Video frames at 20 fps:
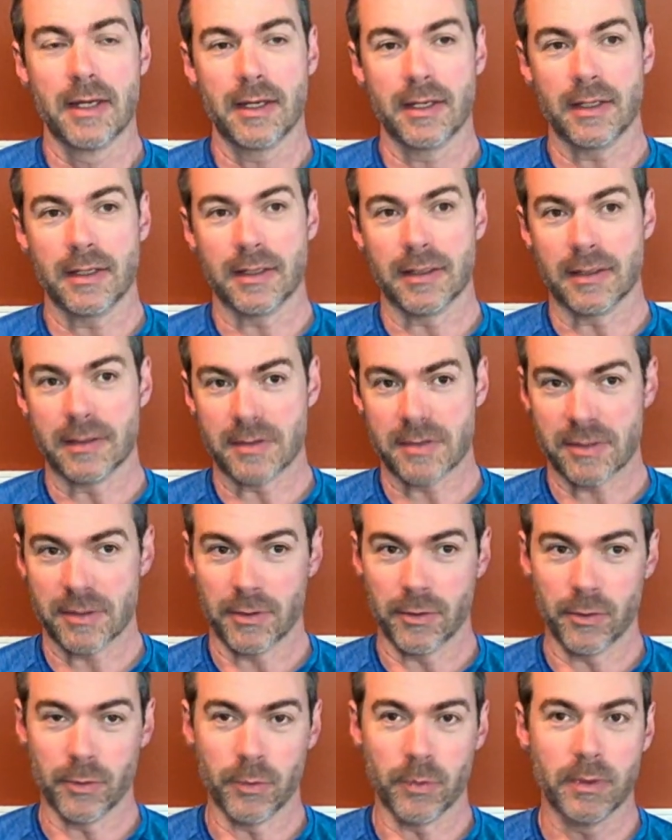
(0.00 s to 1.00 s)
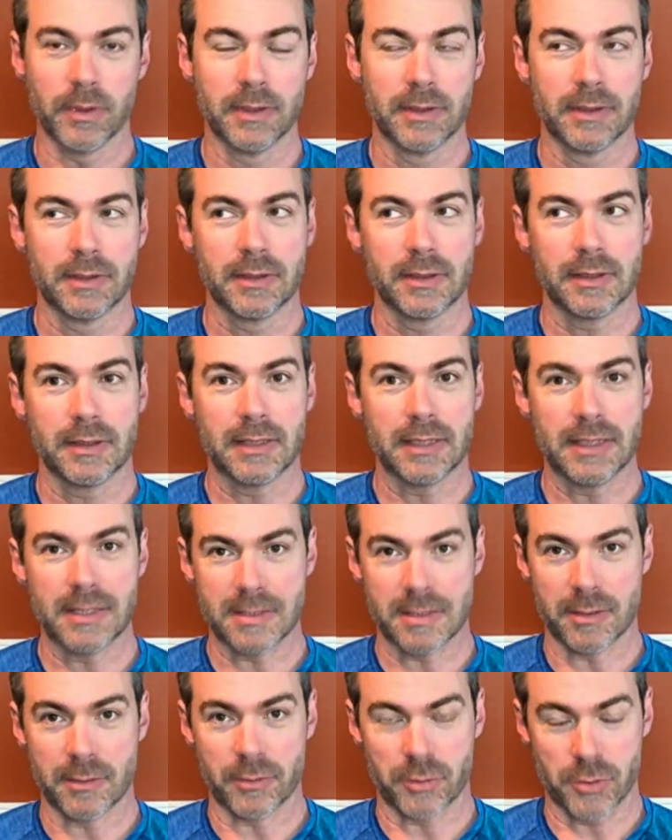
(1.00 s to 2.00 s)
And so
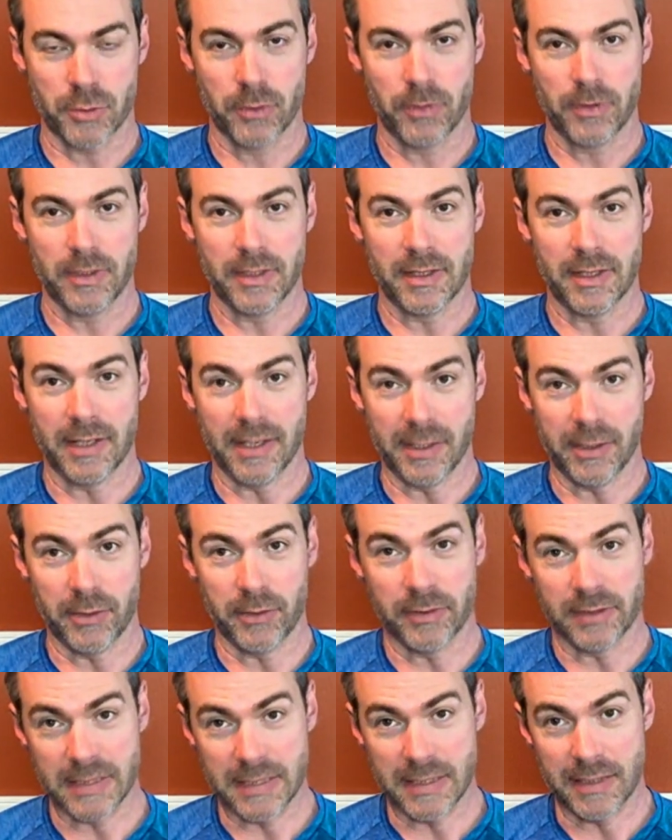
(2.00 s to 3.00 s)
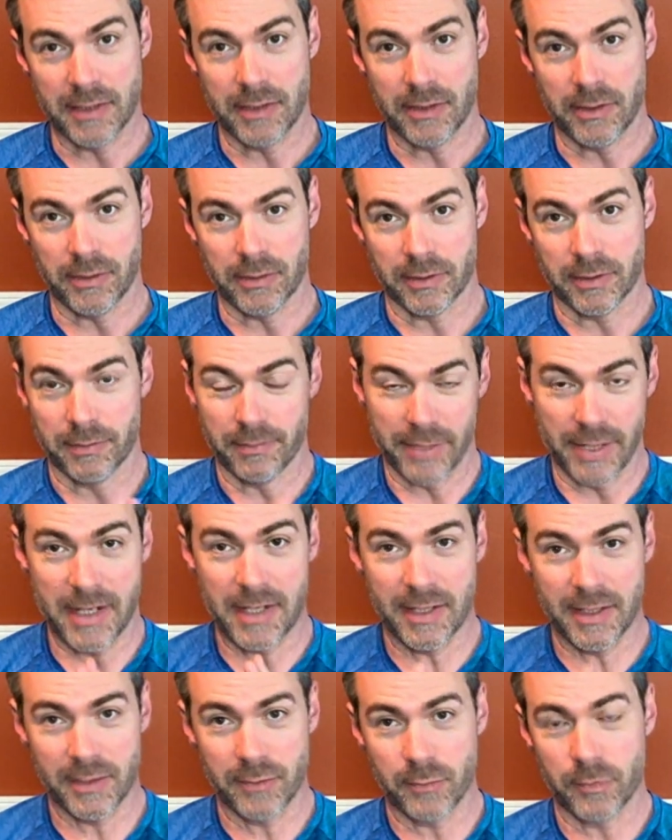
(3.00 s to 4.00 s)
is it truly the LDL
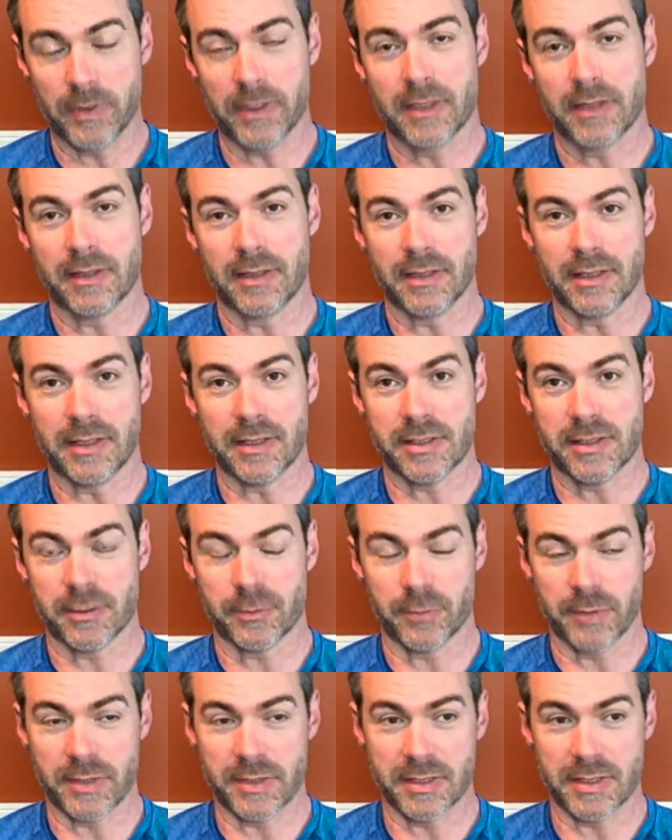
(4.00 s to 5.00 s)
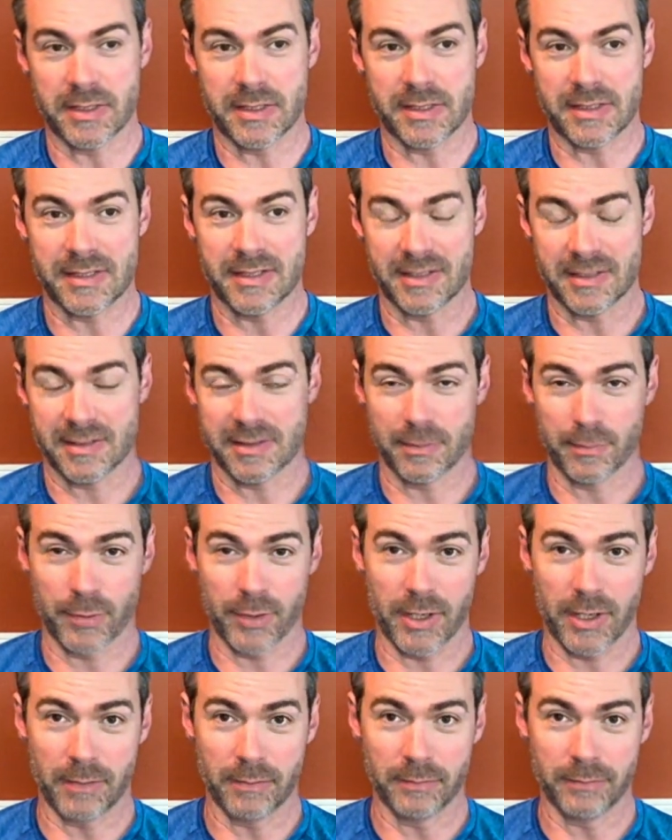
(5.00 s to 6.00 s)
combined with the insulin resistance that's the
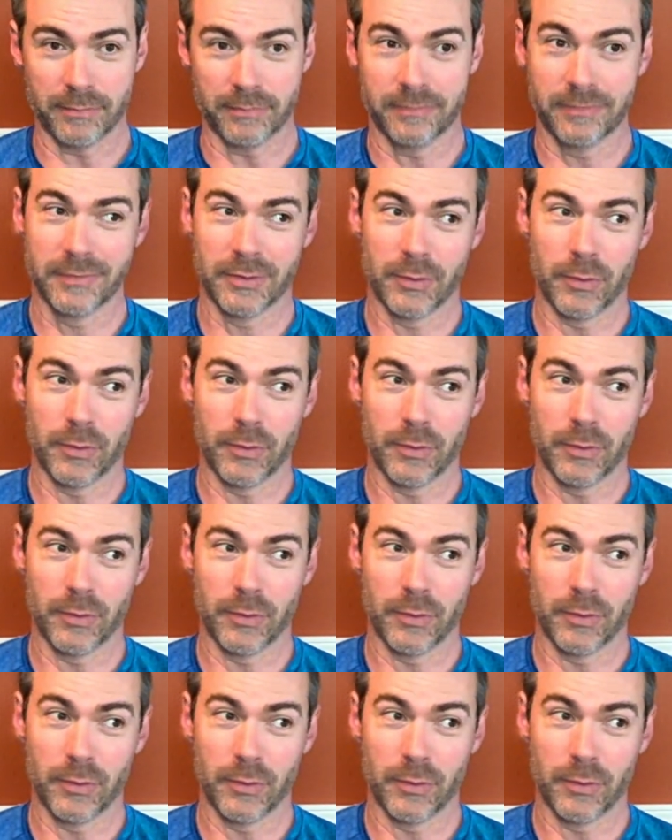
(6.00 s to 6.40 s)
problem?